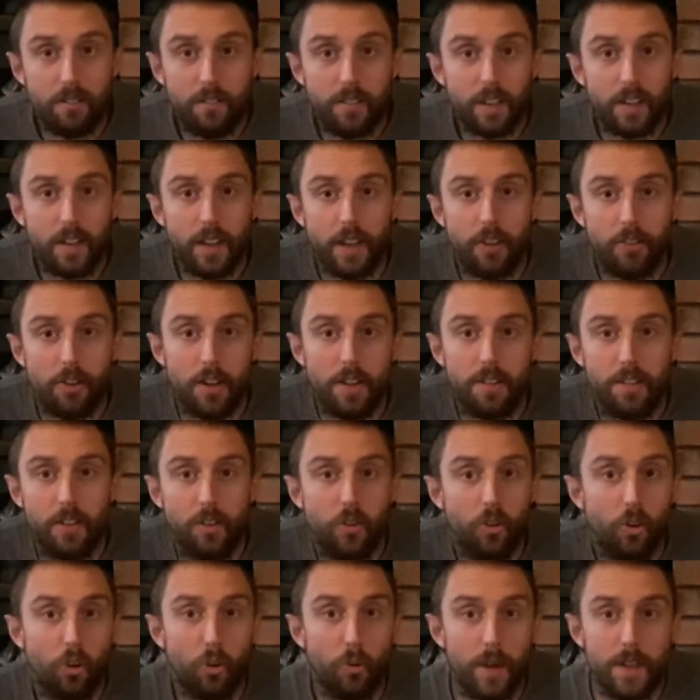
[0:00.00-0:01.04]
didn't hear anything
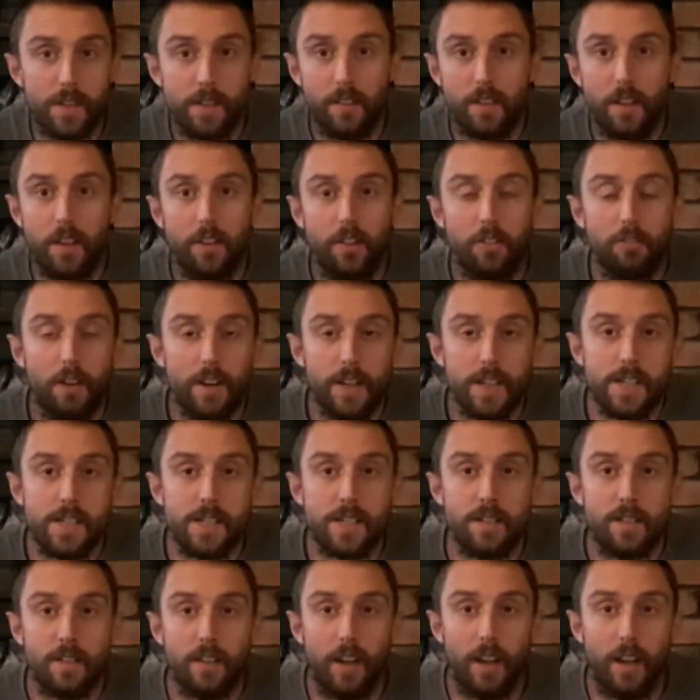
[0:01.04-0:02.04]
all the way to the end of the race.